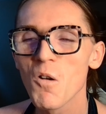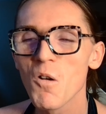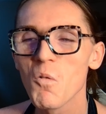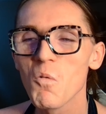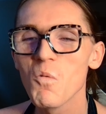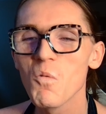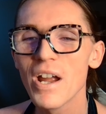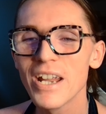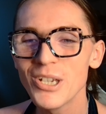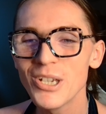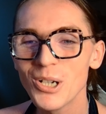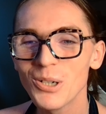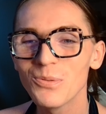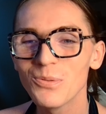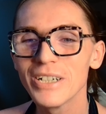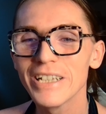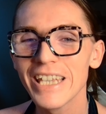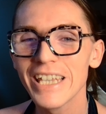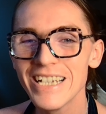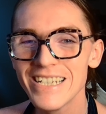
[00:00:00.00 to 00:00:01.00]
when you're
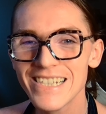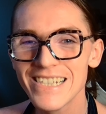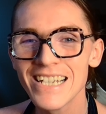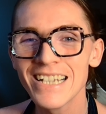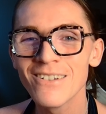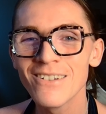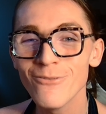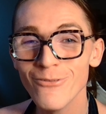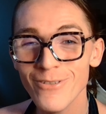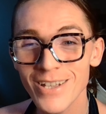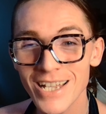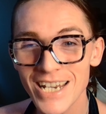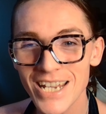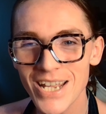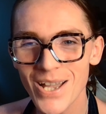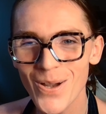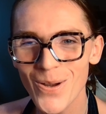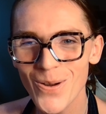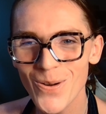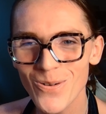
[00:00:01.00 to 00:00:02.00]
releasing a
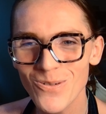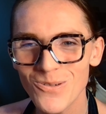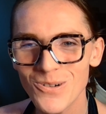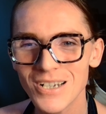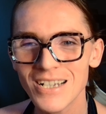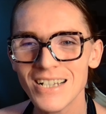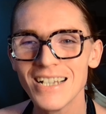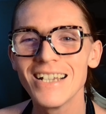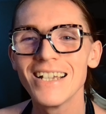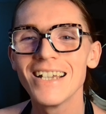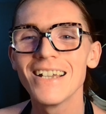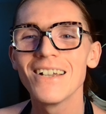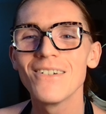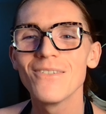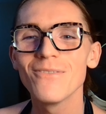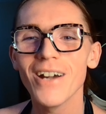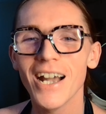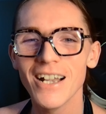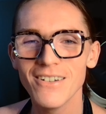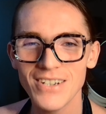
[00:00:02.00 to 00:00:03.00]
video
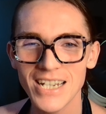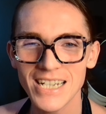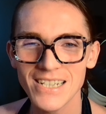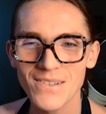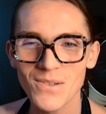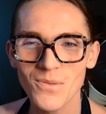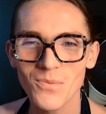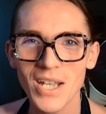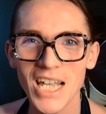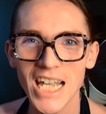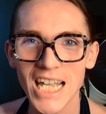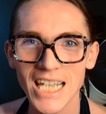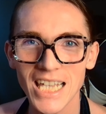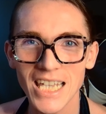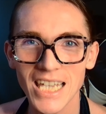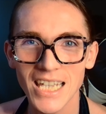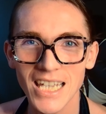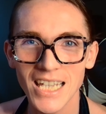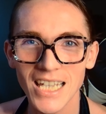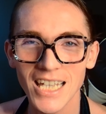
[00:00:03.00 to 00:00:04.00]
5 days a
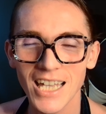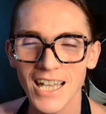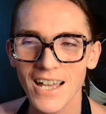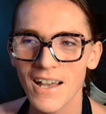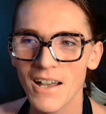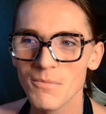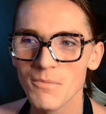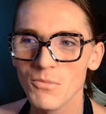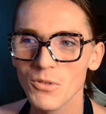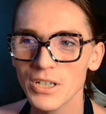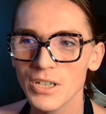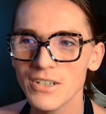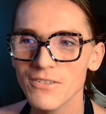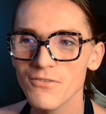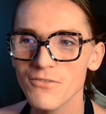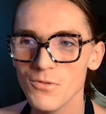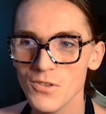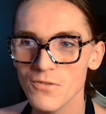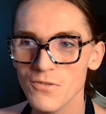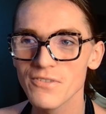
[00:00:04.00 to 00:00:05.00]
week, or
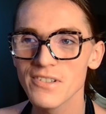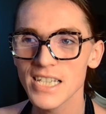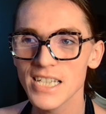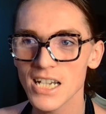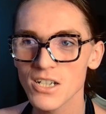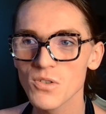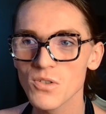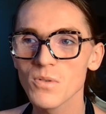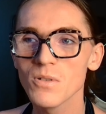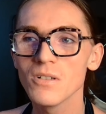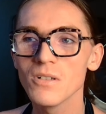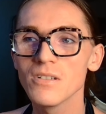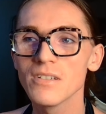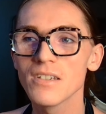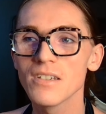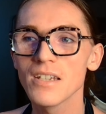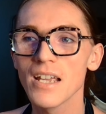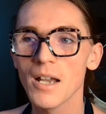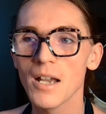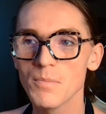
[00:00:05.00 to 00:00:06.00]
you've
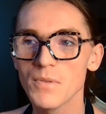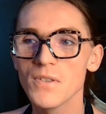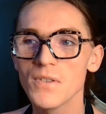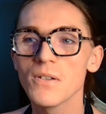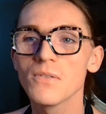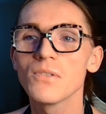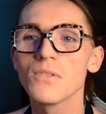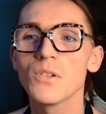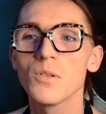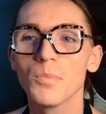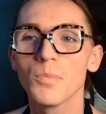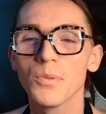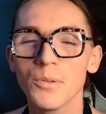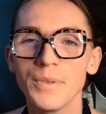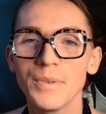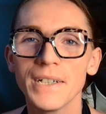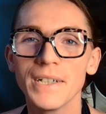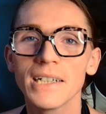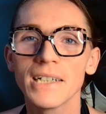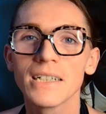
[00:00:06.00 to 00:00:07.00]
scheduled episodes to
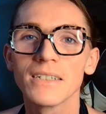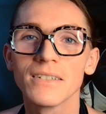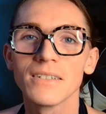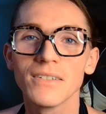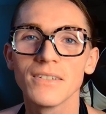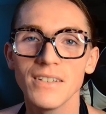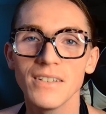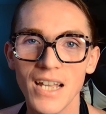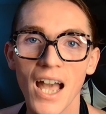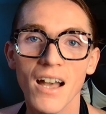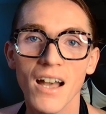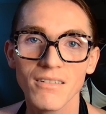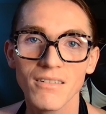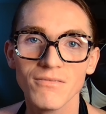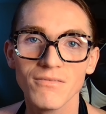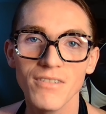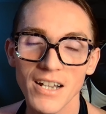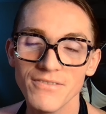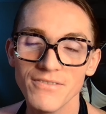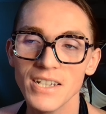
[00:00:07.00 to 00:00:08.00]
premiere, yeah,
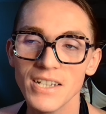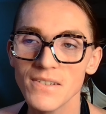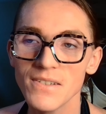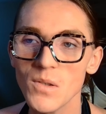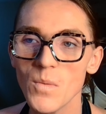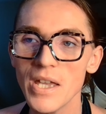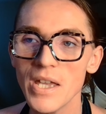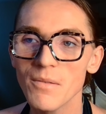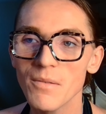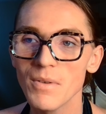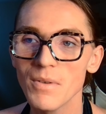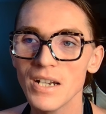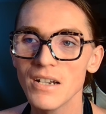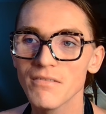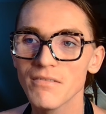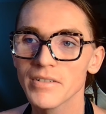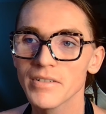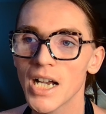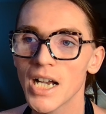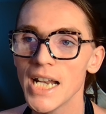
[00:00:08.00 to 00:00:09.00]
5 days a week, Monday to
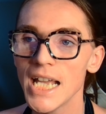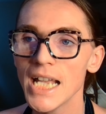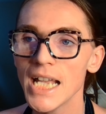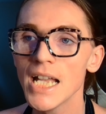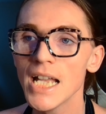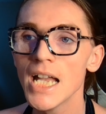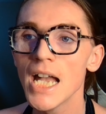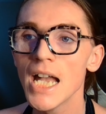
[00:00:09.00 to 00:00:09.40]
Friday.